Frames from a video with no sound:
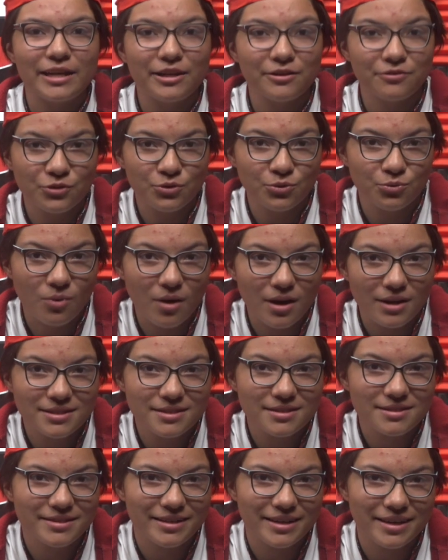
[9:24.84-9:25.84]
If you want to
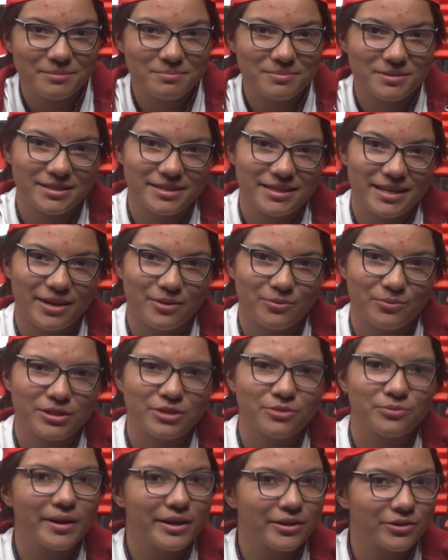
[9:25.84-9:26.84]
stay up to date with the
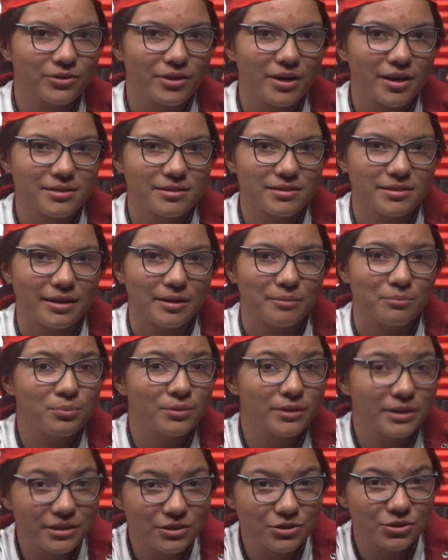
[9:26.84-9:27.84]
Red Cross Club,
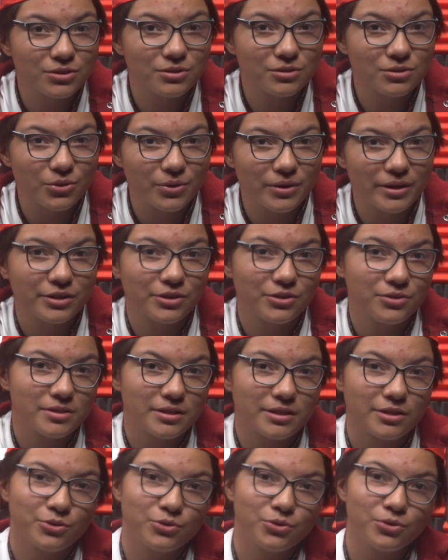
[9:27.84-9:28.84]
please join
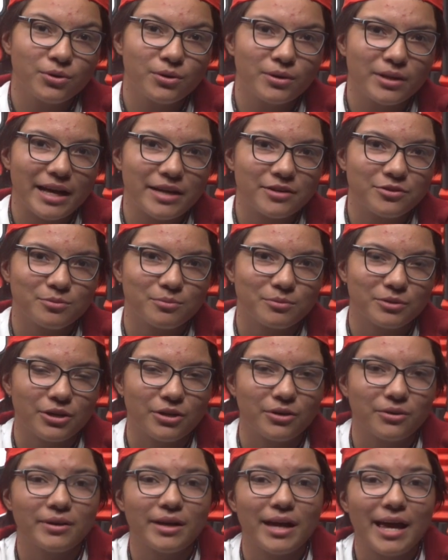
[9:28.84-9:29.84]
using the Google Classroom
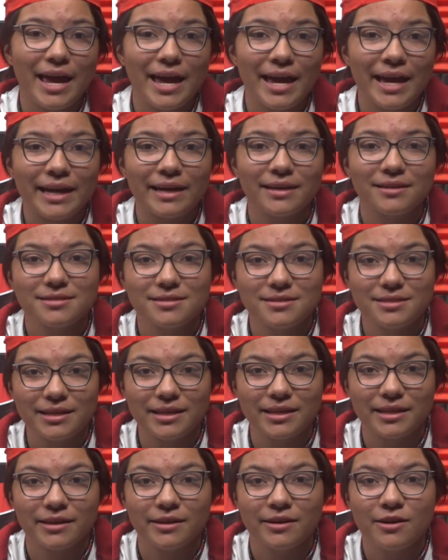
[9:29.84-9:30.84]
code
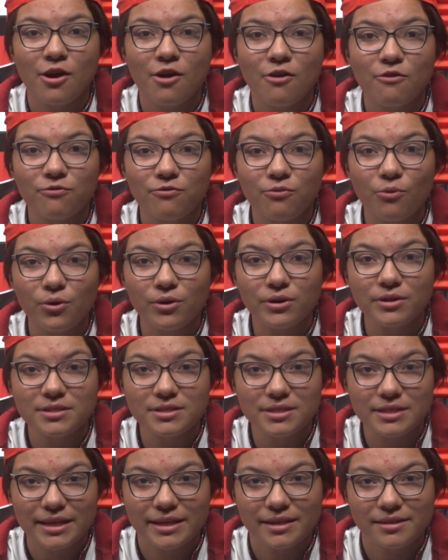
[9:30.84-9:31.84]

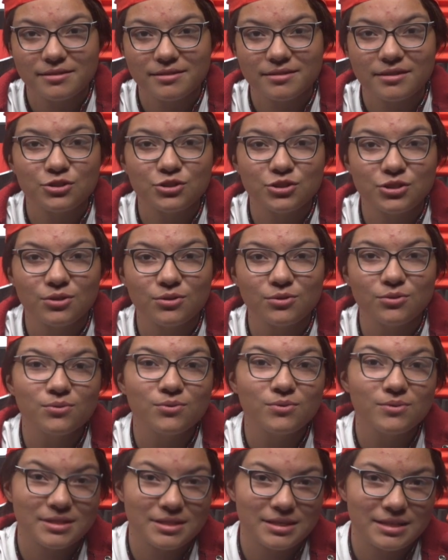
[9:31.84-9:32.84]

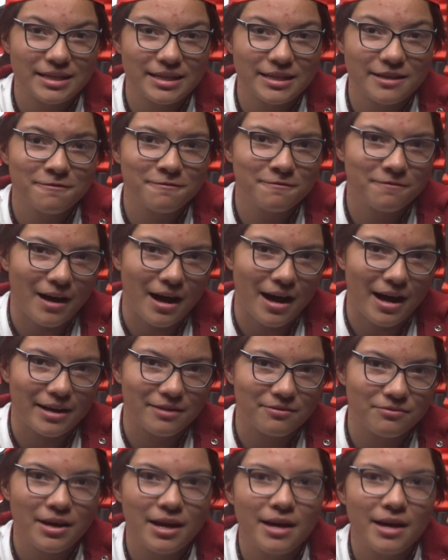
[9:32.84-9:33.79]
AC462Z5.